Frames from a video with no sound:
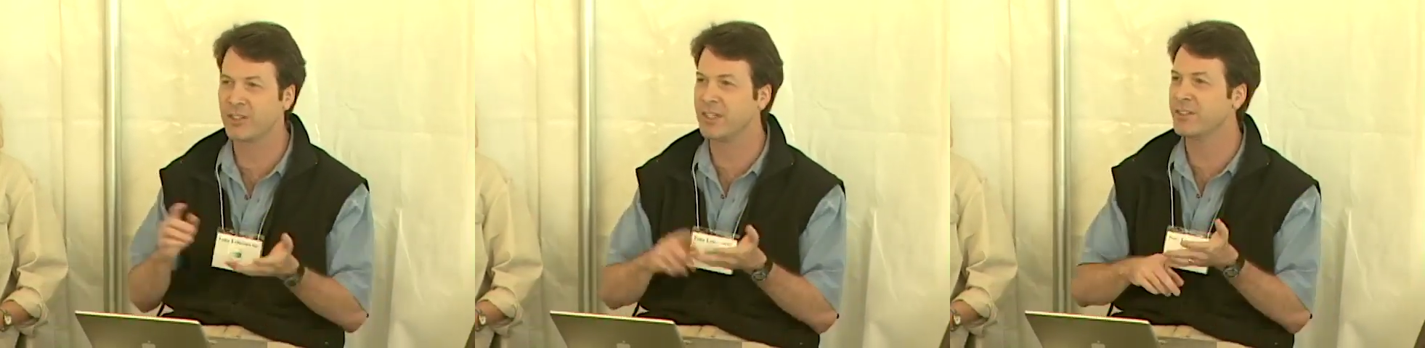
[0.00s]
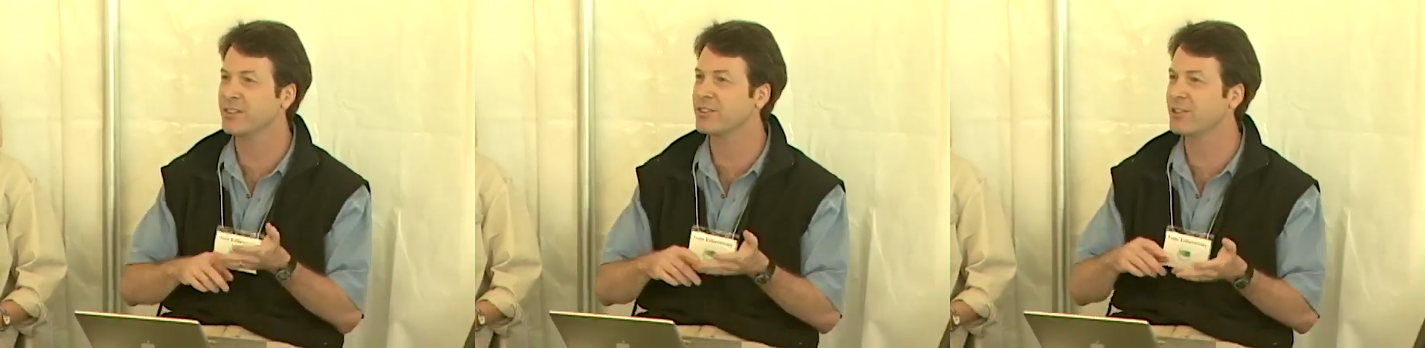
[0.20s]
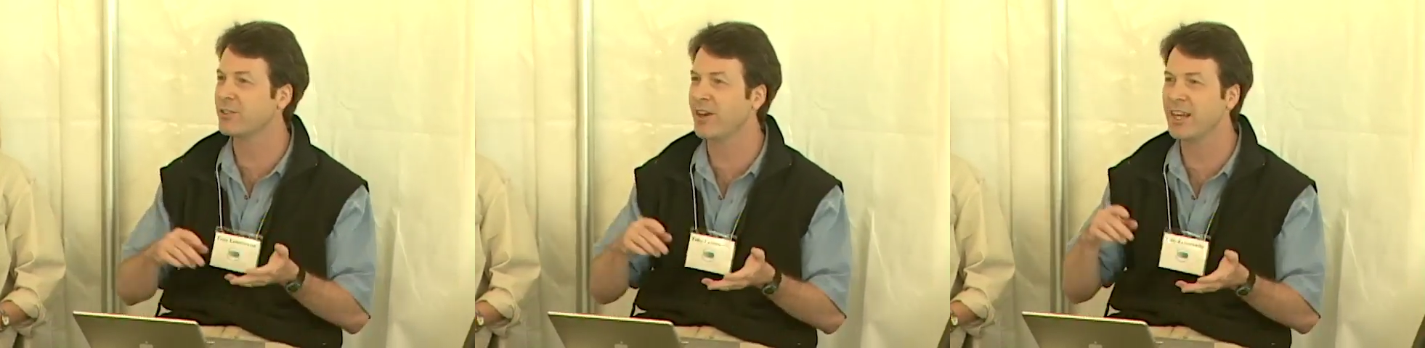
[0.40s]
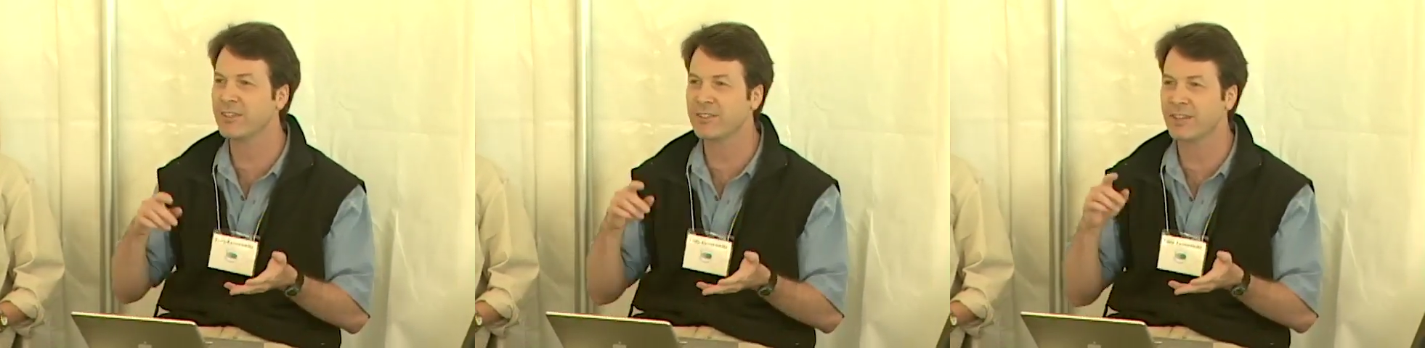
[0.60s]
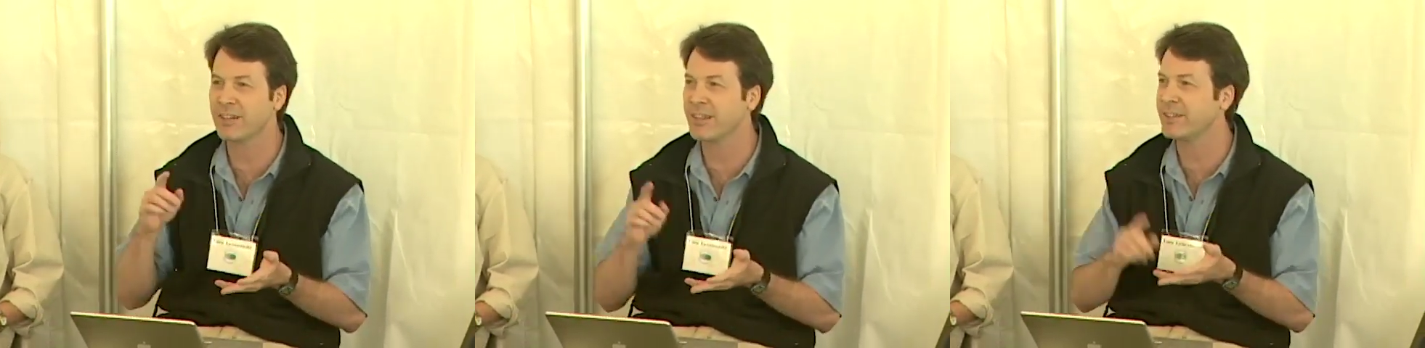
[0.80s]
Jesus
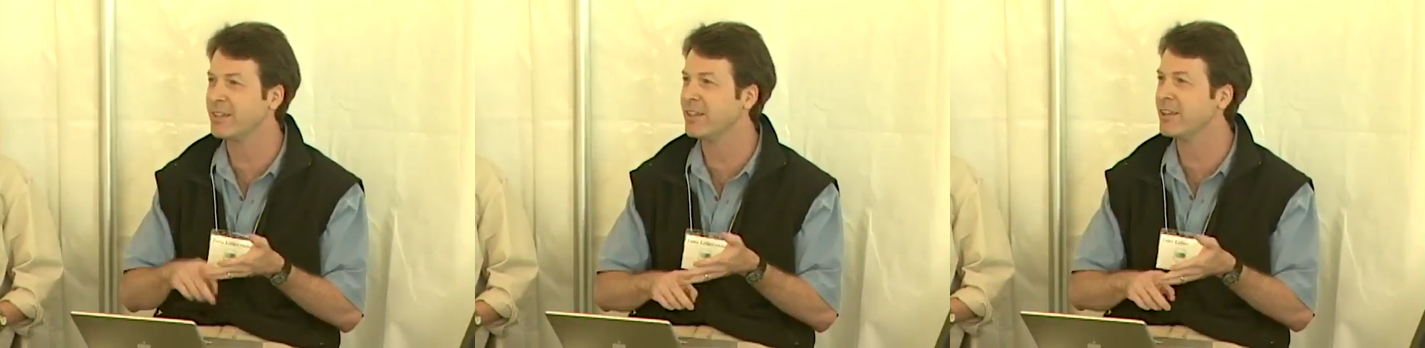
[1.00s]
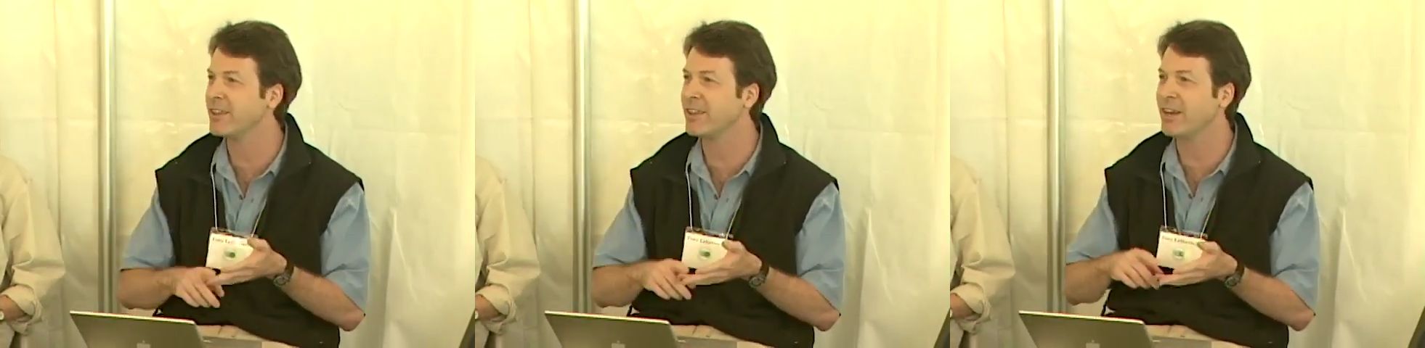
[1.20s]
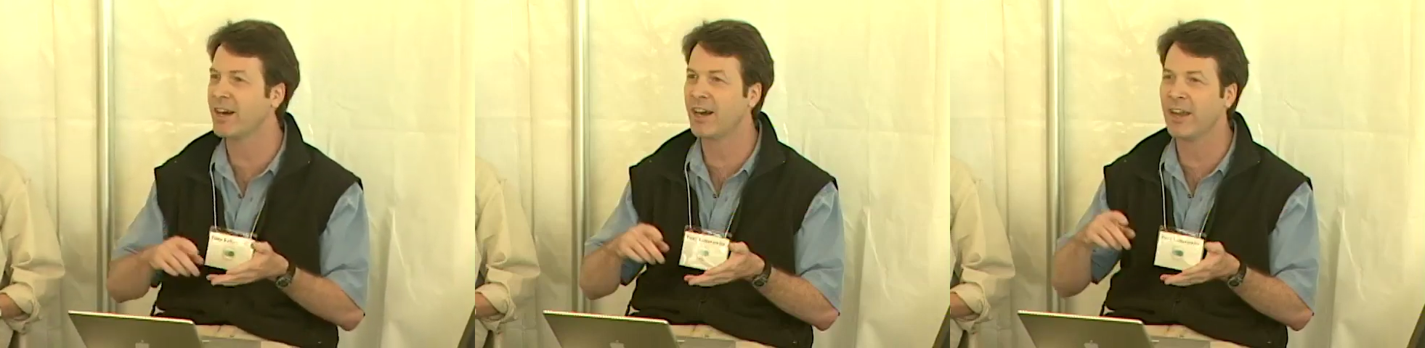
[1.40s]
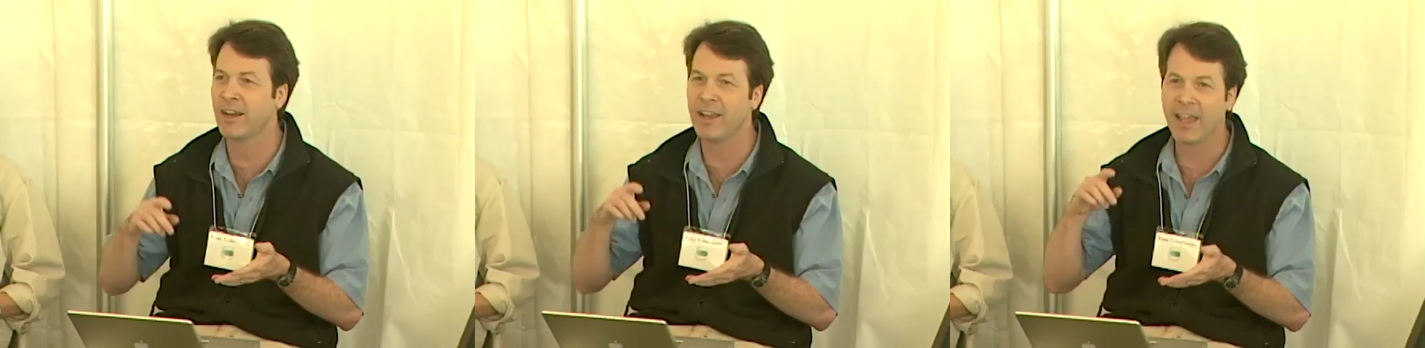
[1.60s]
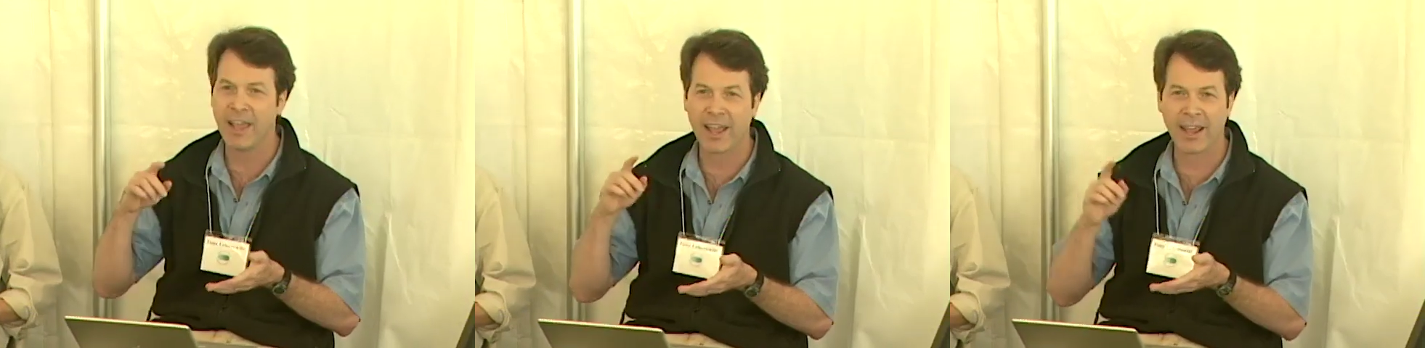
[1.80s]
Christ and Attila the Hun